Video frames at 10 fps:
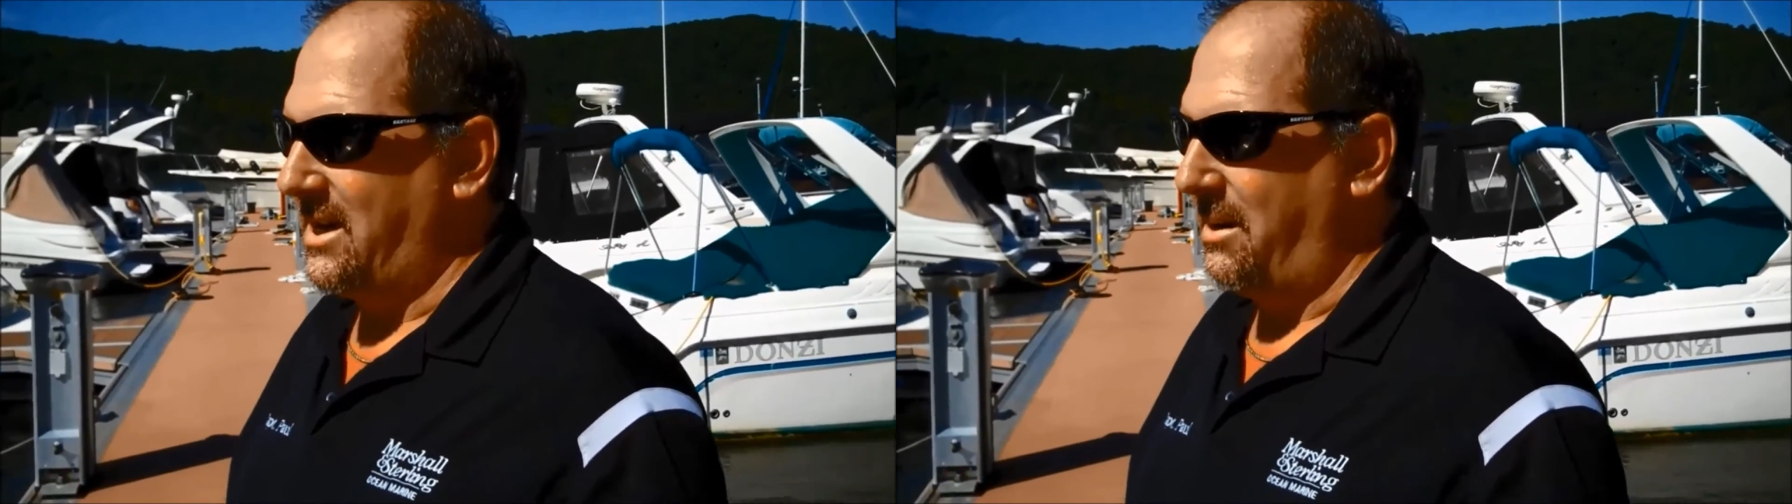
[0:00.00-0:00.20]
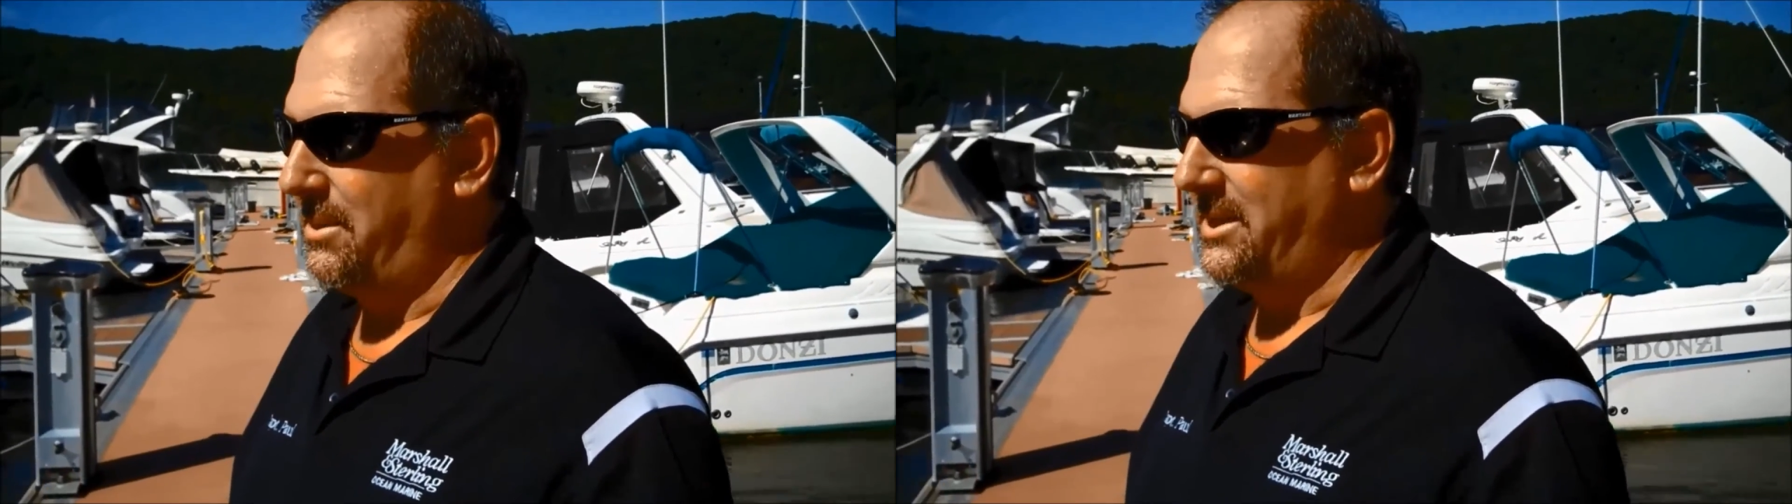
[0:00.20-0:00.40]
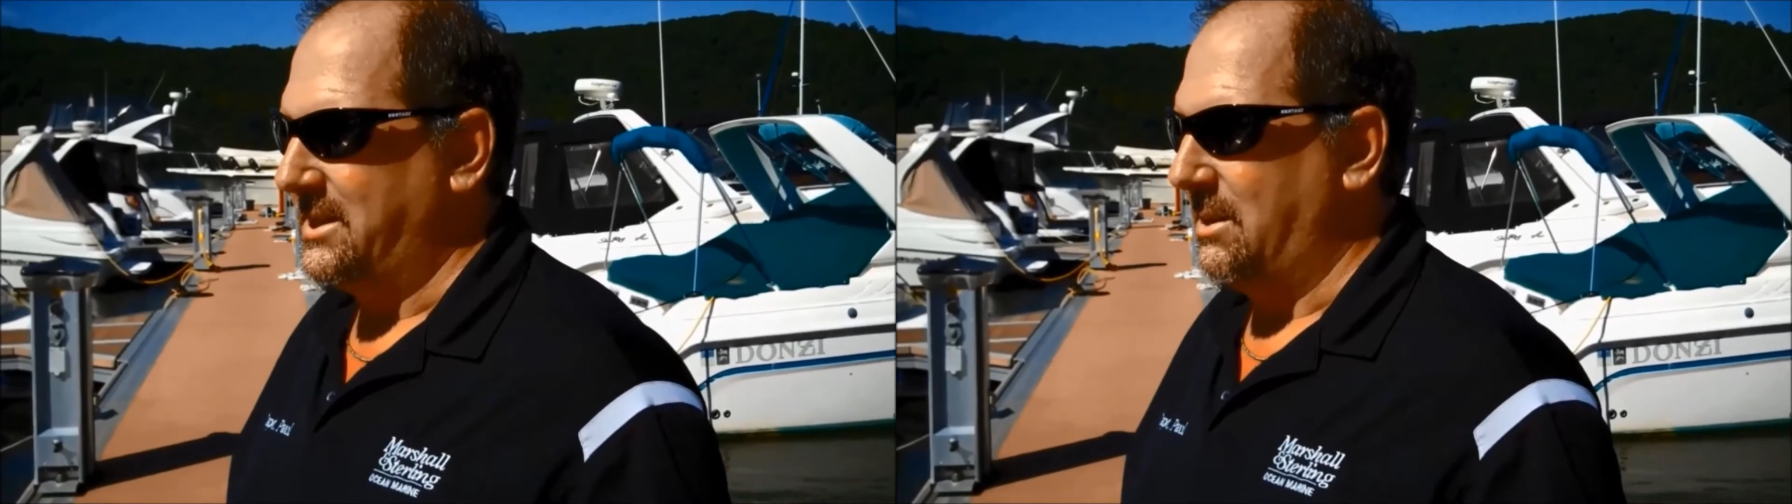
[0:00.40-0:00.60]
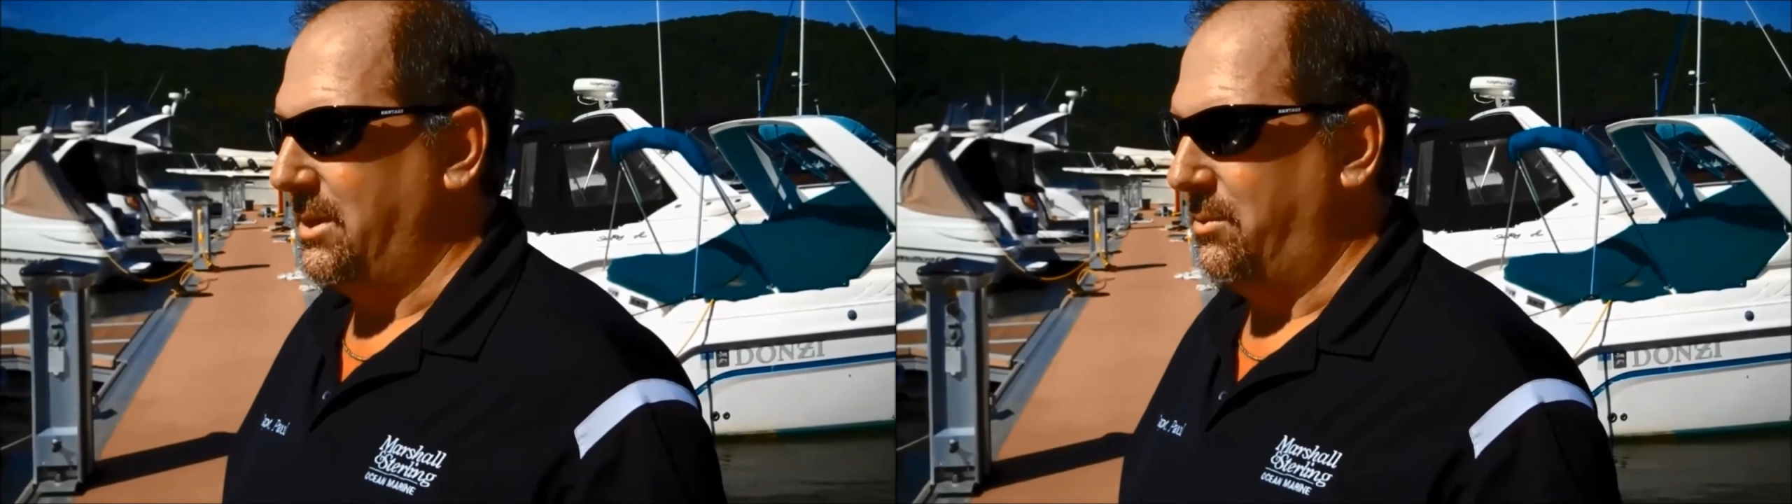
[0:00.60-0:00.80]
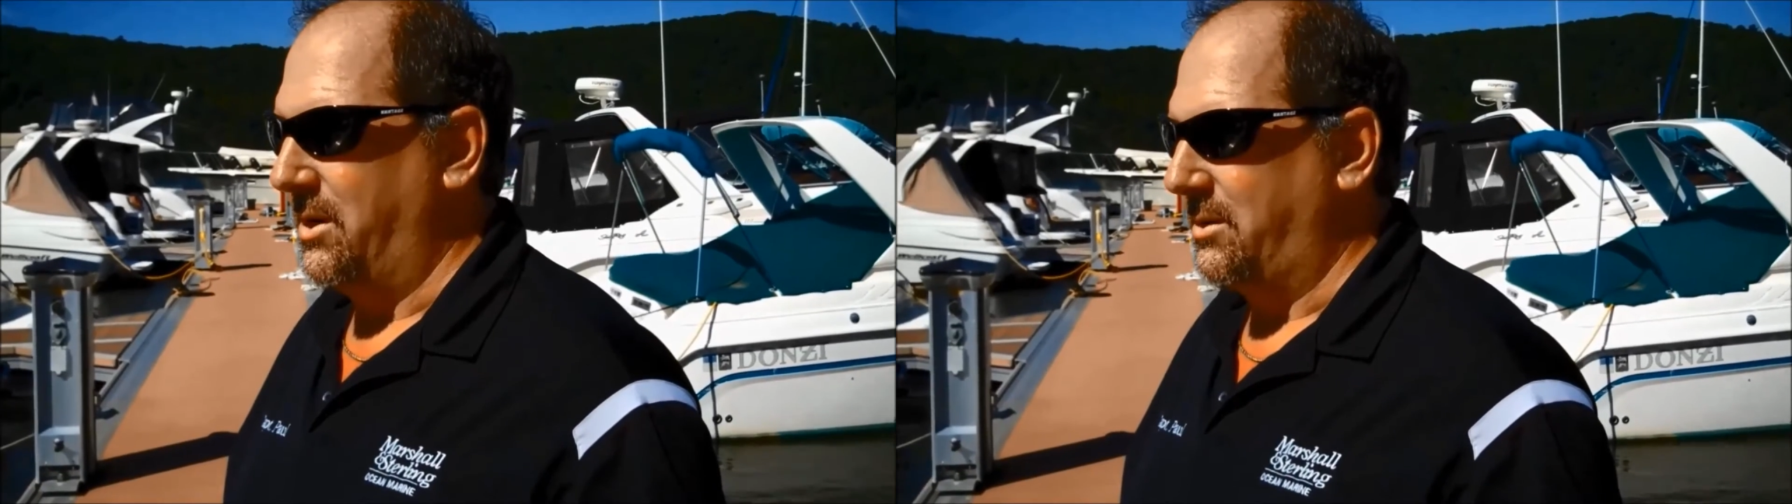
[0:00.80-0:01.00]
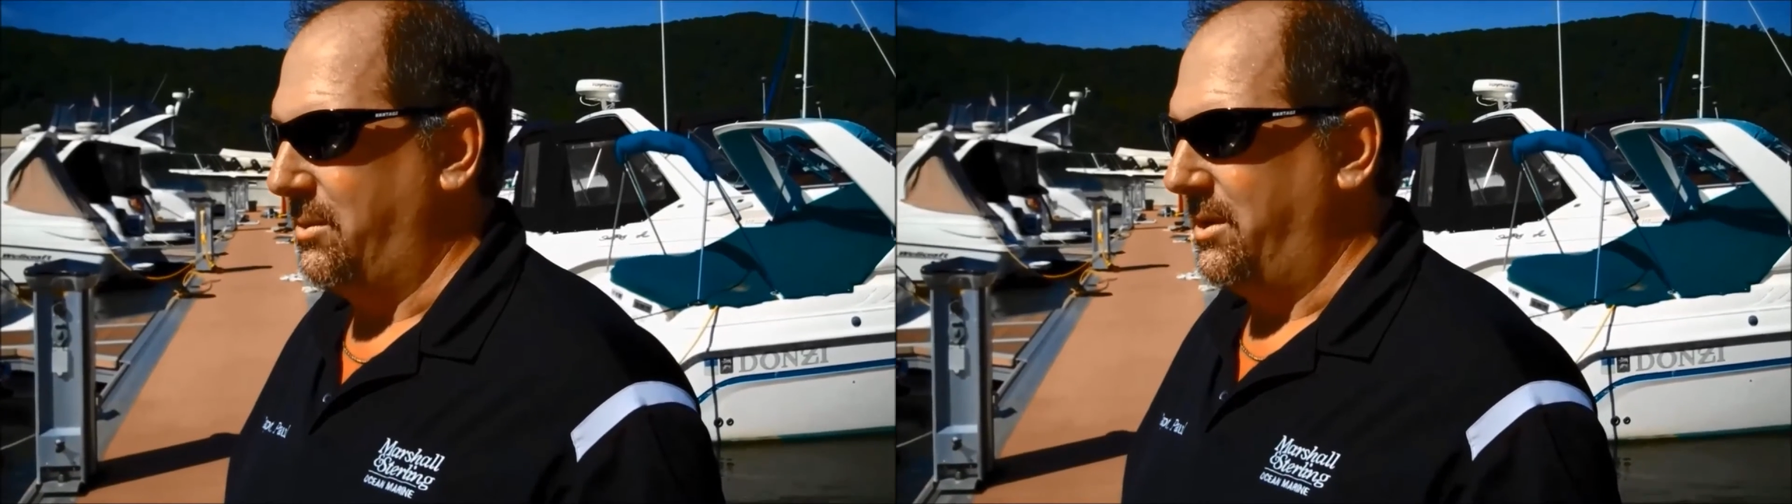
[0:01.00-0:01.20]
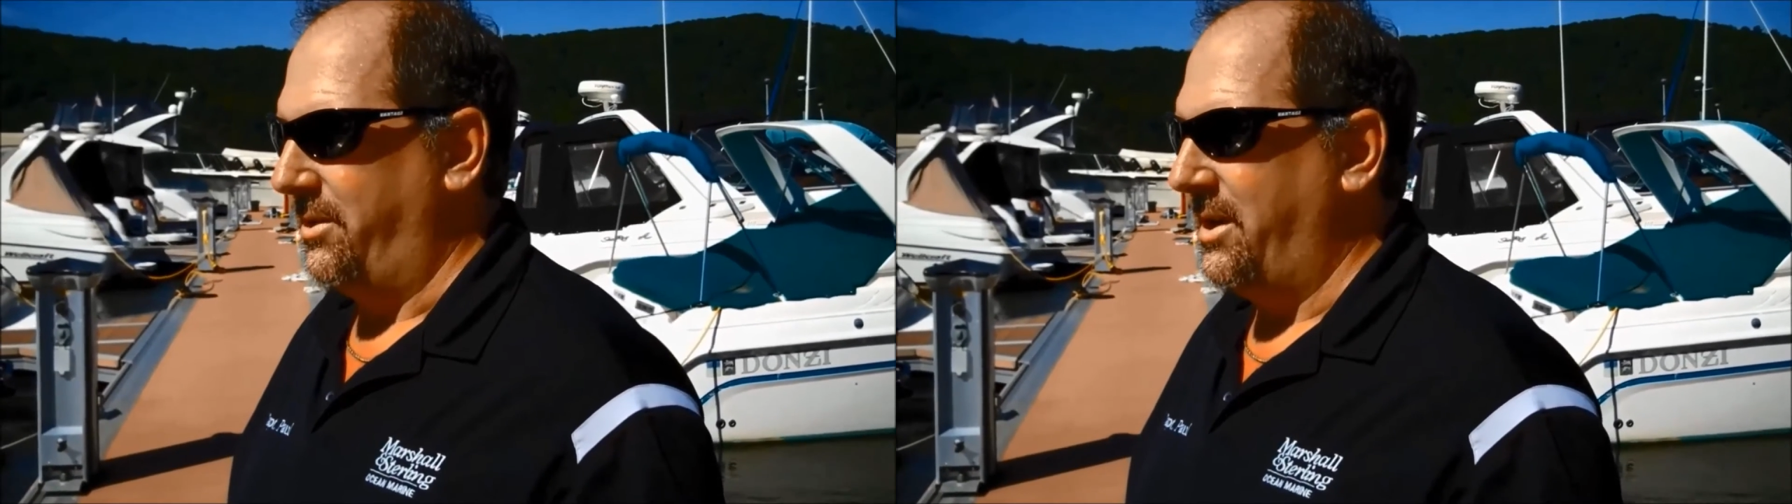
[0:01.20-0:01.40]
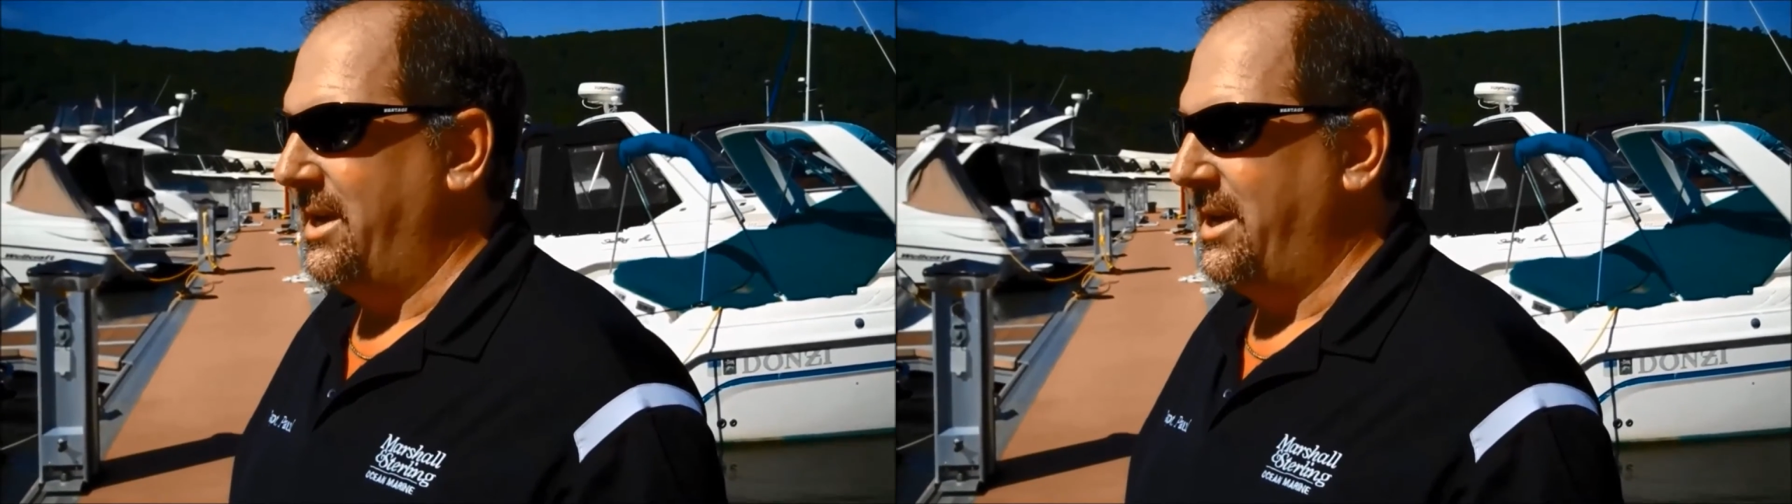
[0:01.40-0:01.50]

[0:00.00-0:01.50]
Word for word: companies that we work with